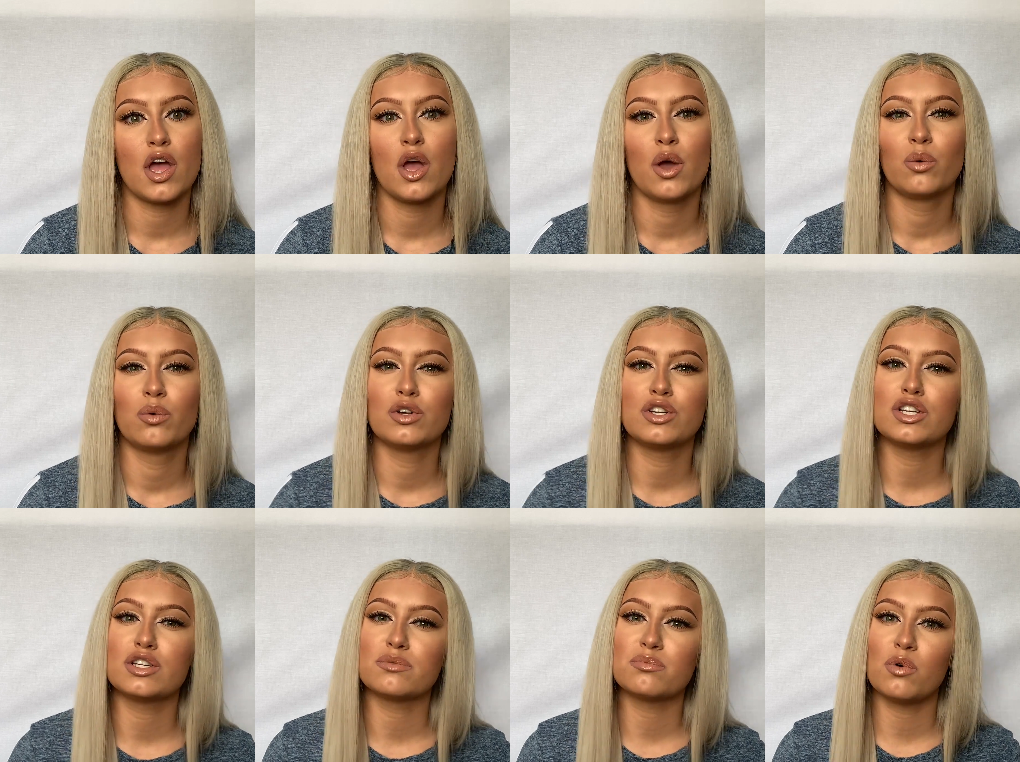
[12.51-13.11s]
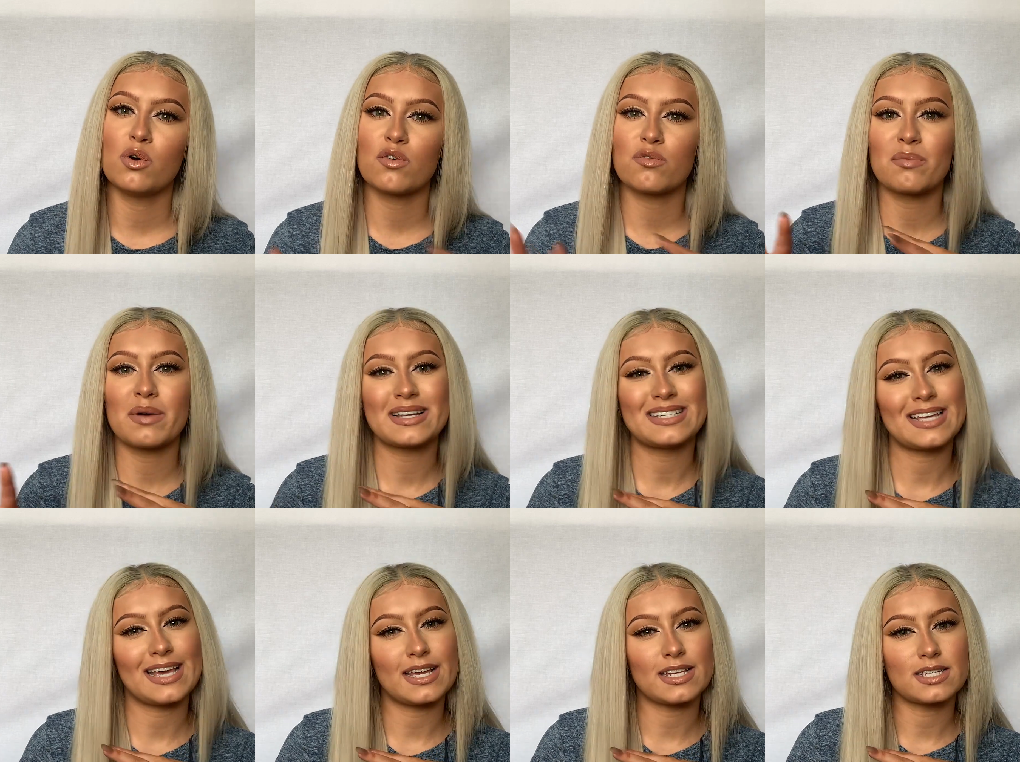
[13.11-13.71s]
which is more of my
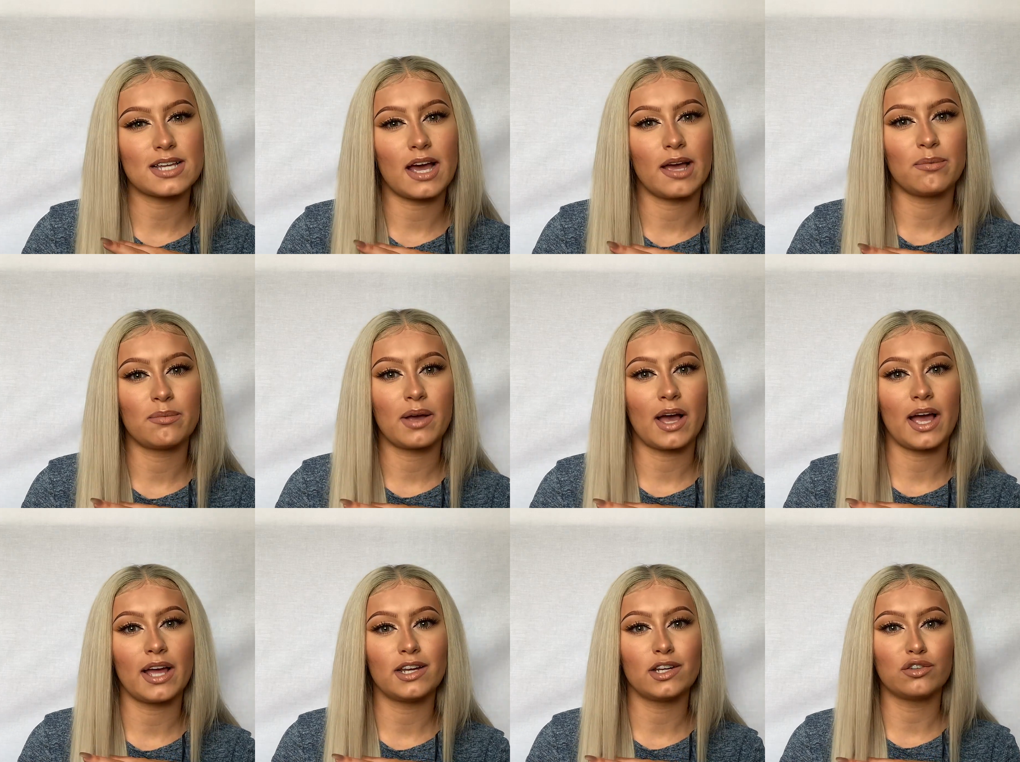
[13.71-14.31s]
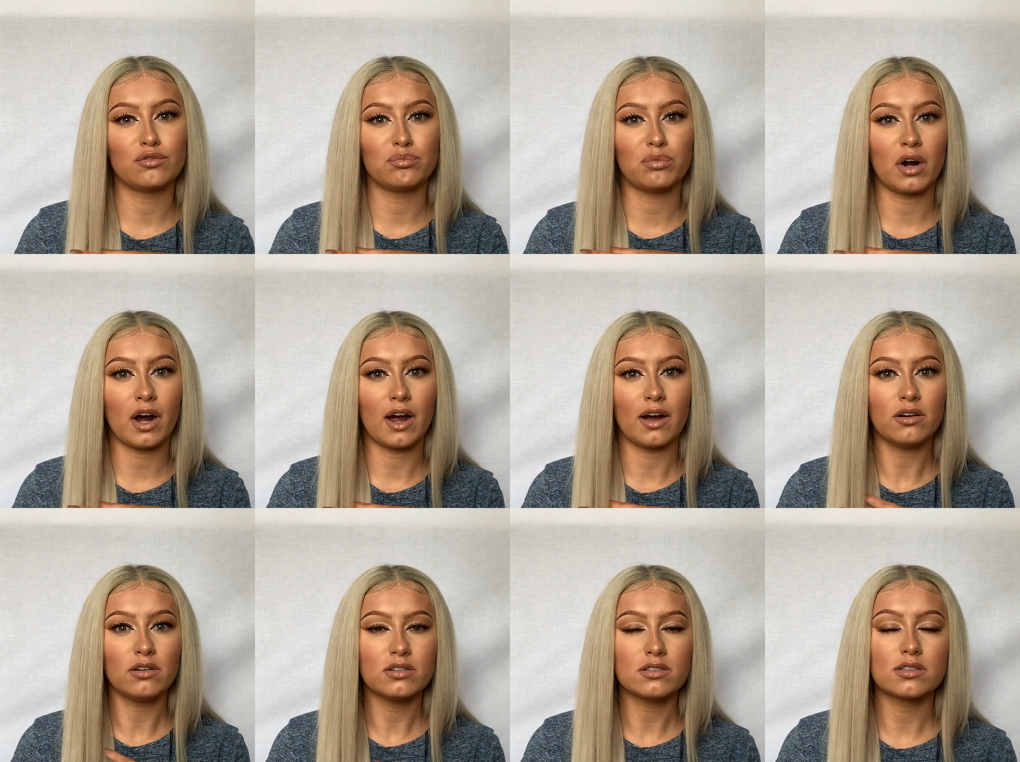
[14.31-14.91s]
daytime kind of
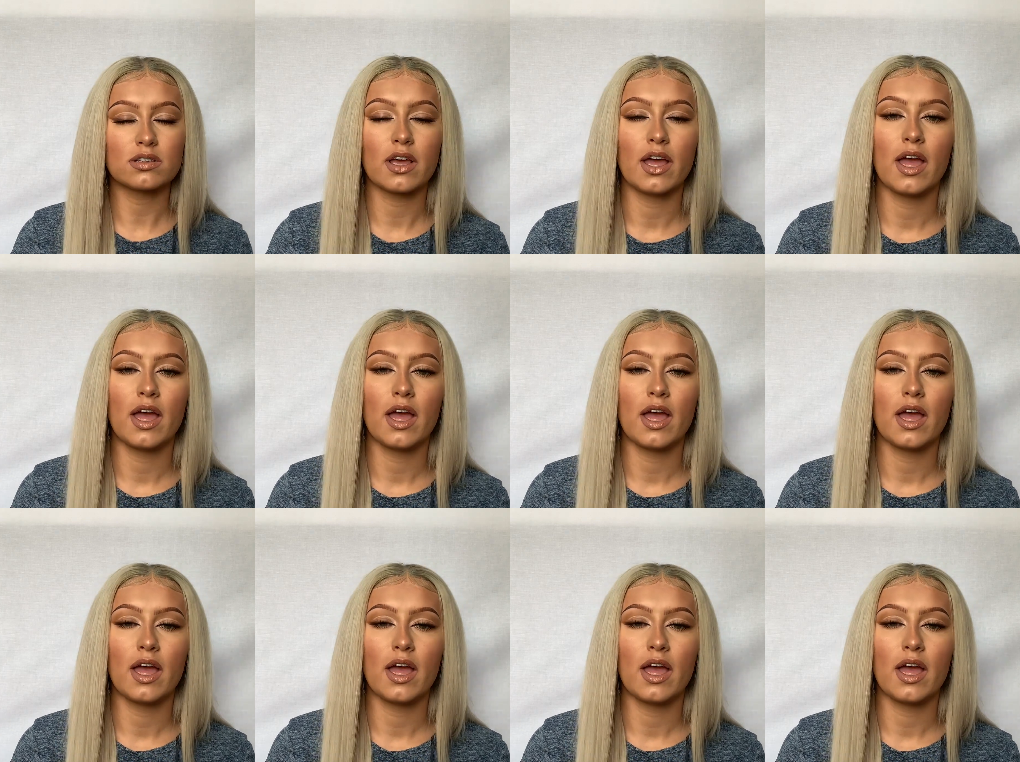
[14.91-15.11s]
brows,